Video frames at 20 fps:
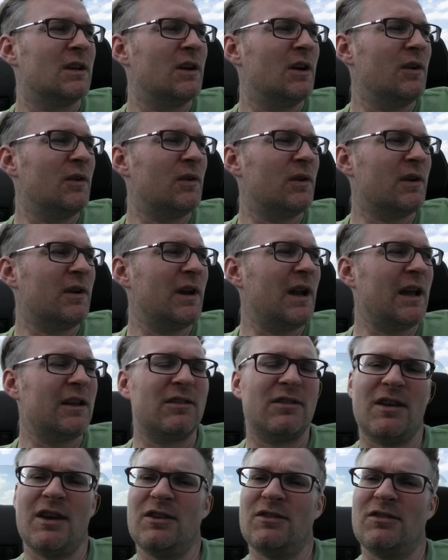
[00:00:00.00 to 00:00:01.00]

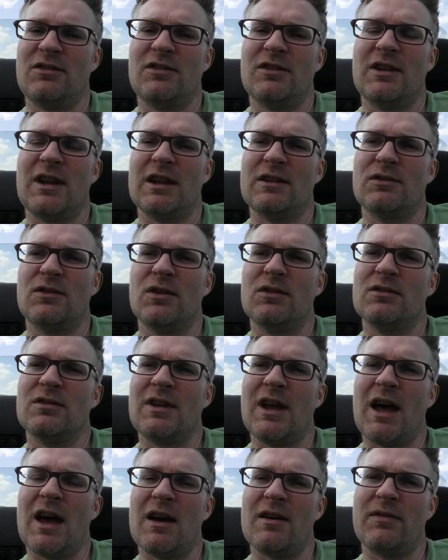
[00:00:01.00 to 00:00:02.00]
organization that doesn't
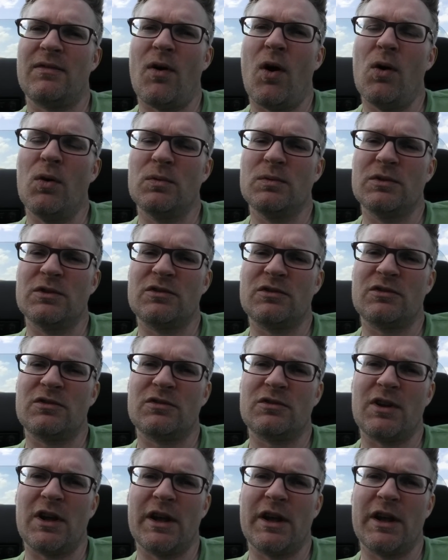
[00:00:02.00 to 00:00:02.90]
have owners